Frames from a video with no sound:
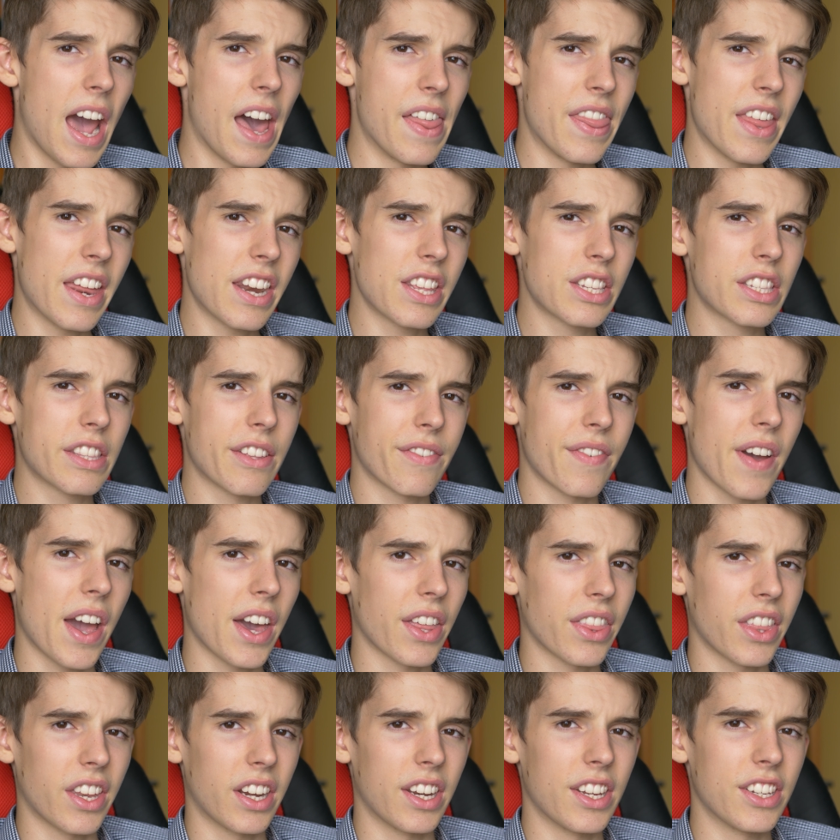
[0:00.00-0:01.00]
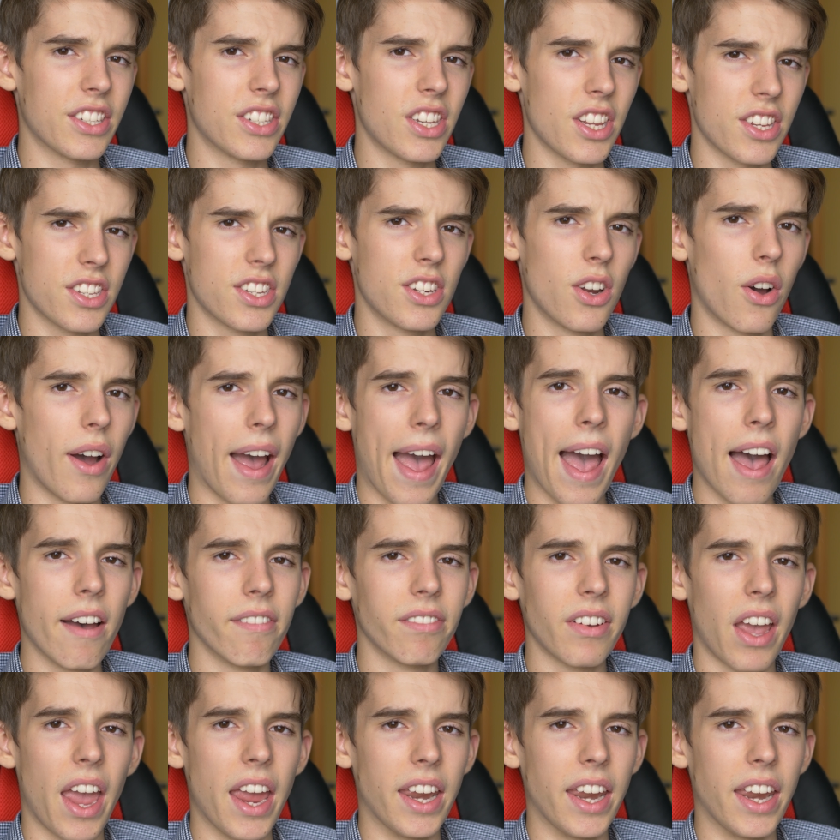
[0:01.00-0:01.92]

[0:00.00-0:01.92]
And that is the fact that it does not have